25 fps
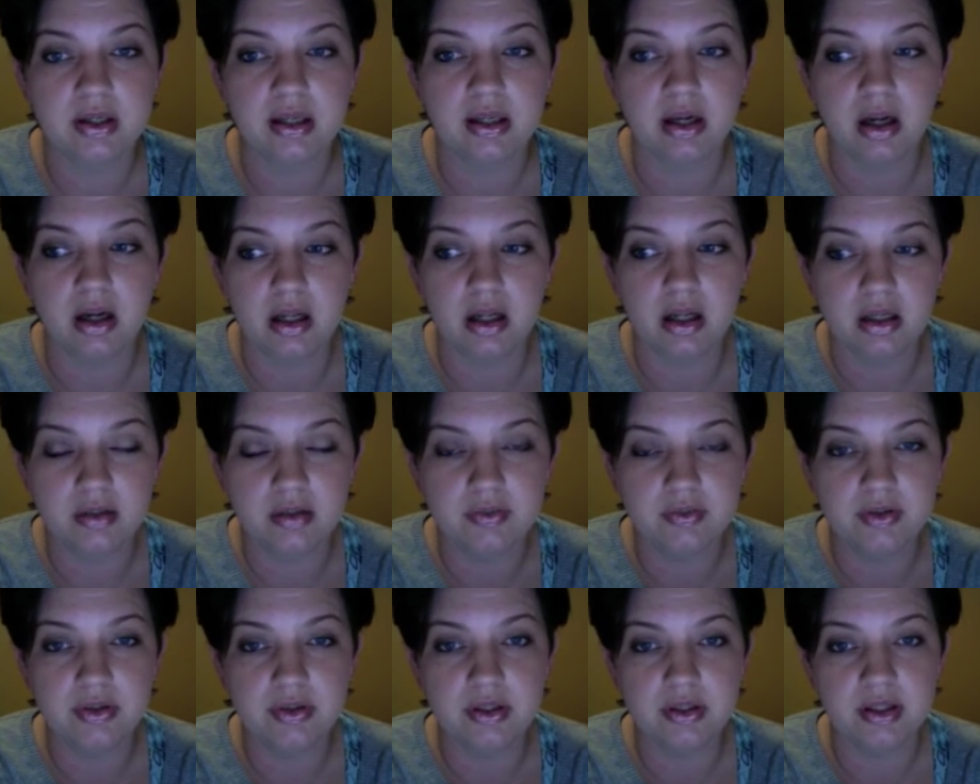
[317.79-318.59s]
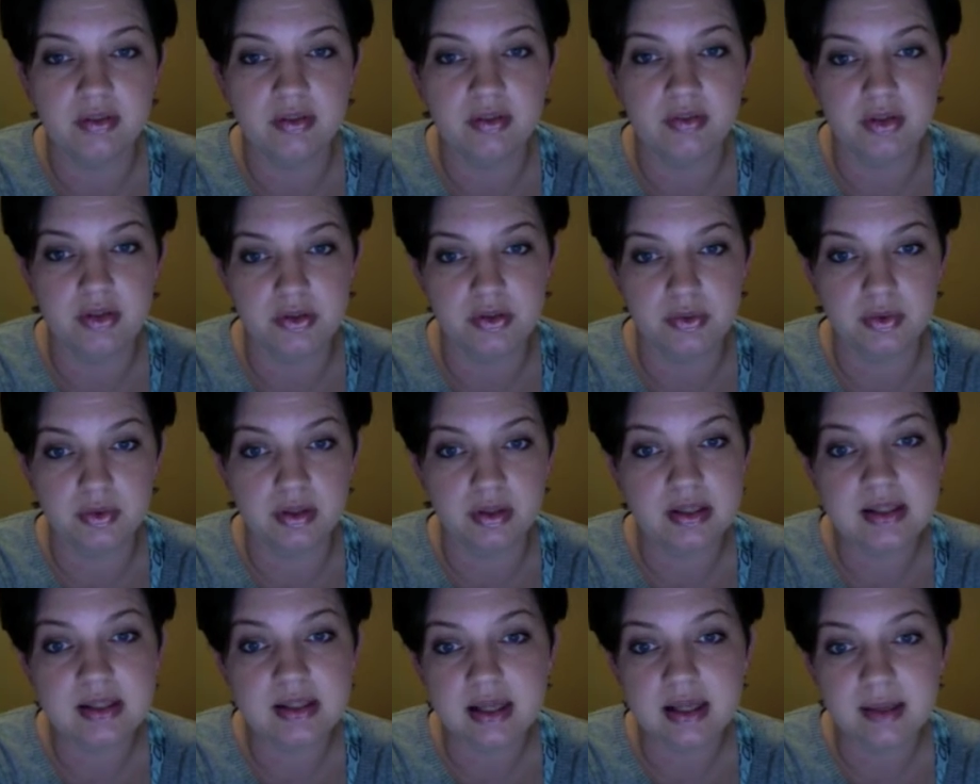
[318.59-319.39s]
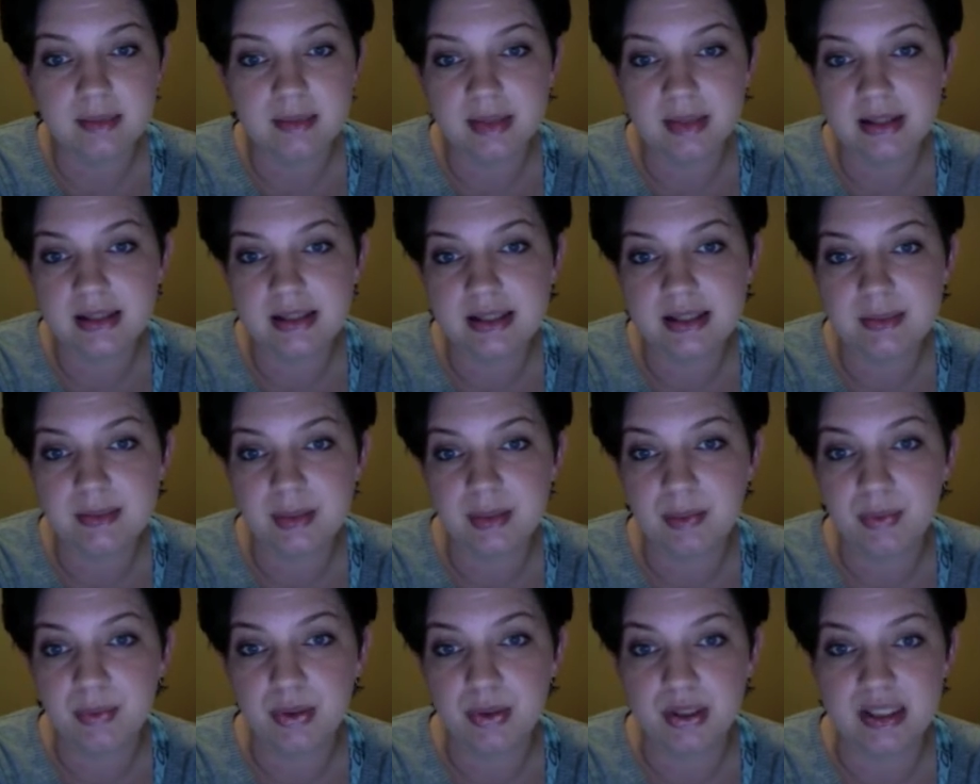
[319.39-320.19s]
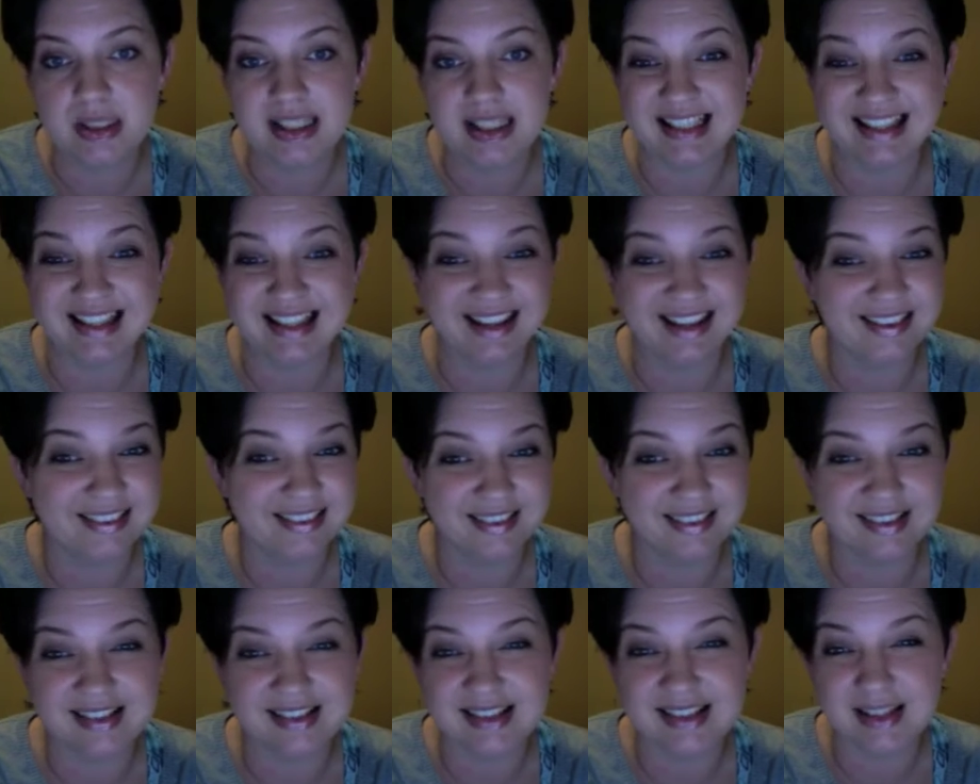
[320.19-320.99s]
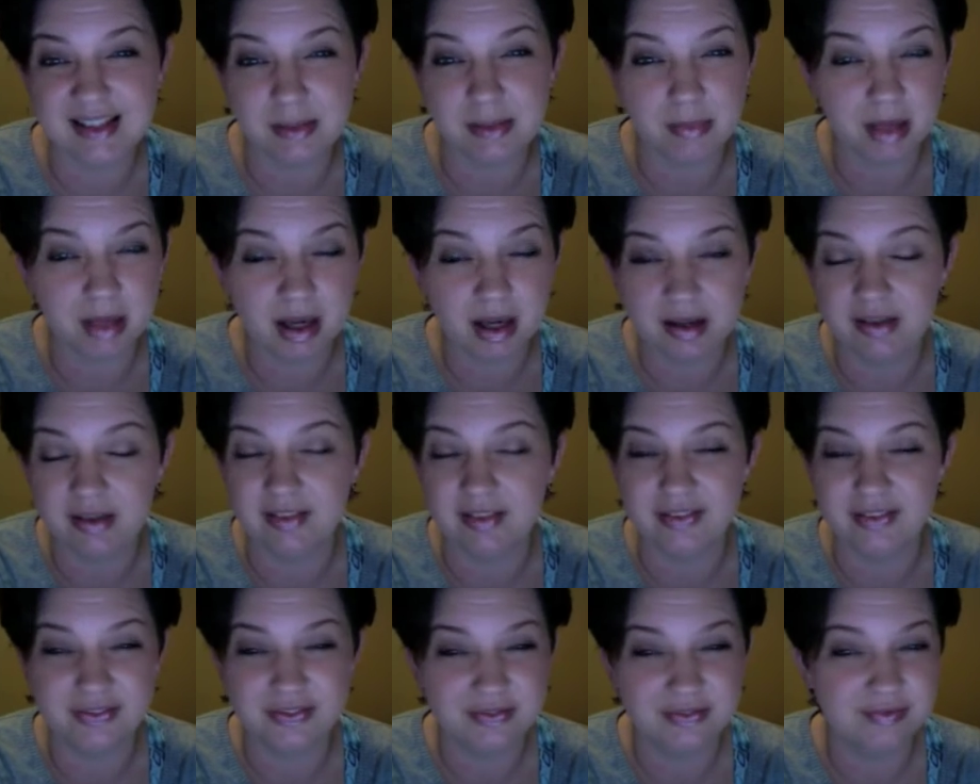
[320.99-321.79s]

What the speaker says: that all of your individual assignments be put together in some kind of